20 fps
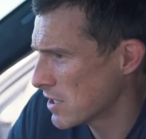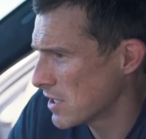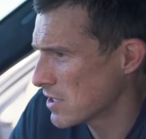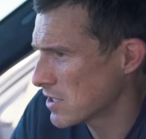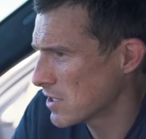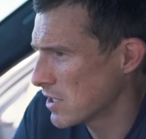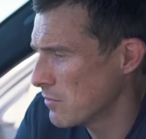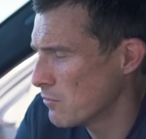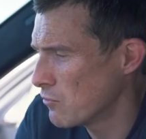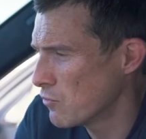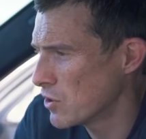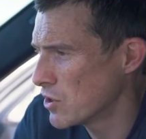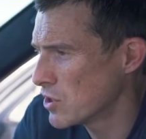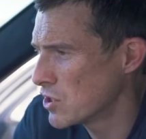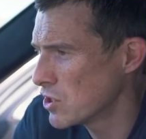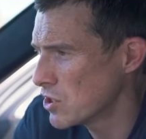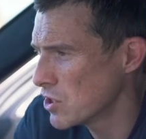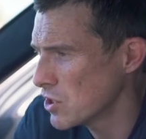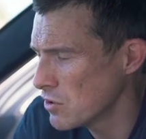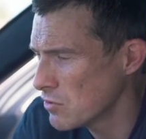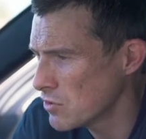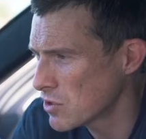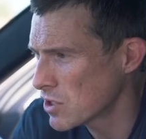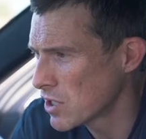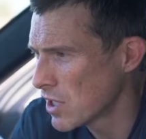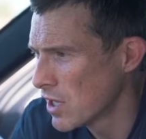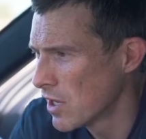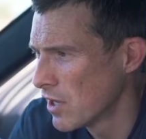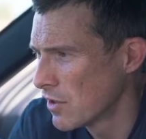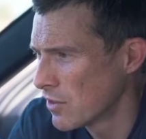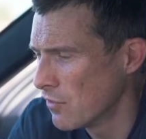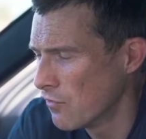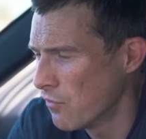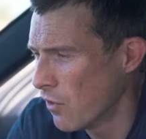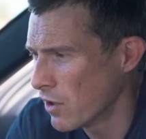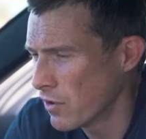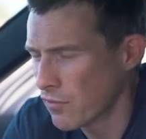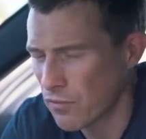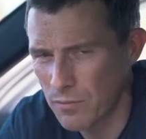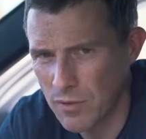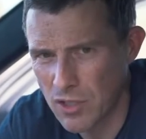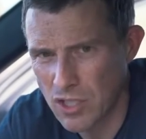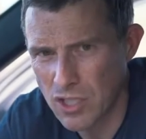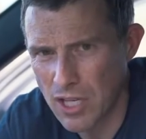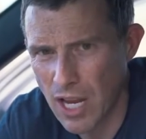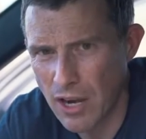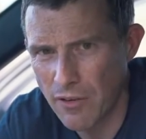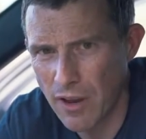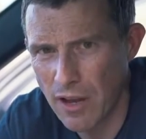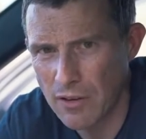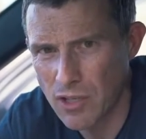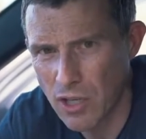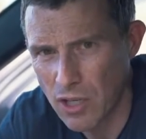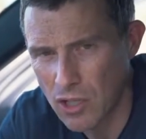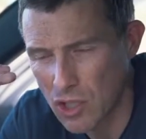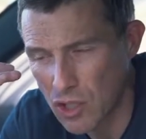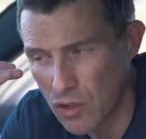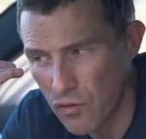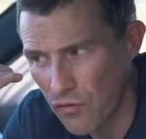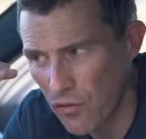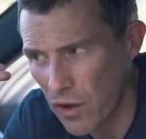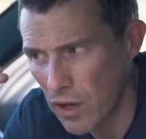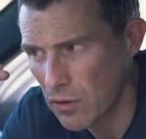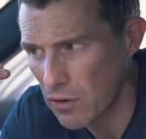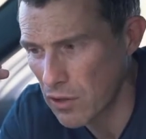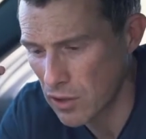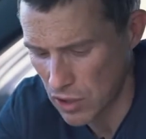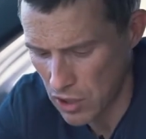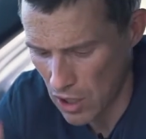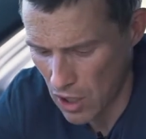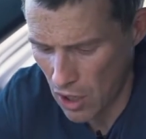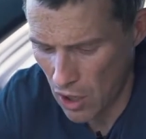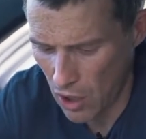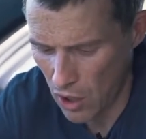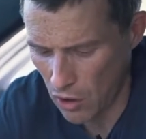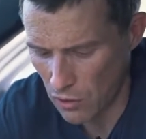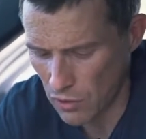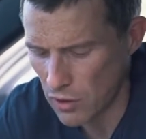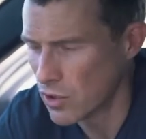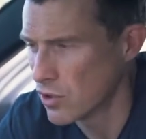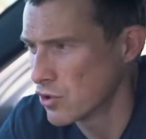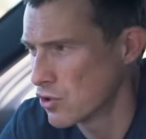system, reduce the volume from the stereo so you can just focus on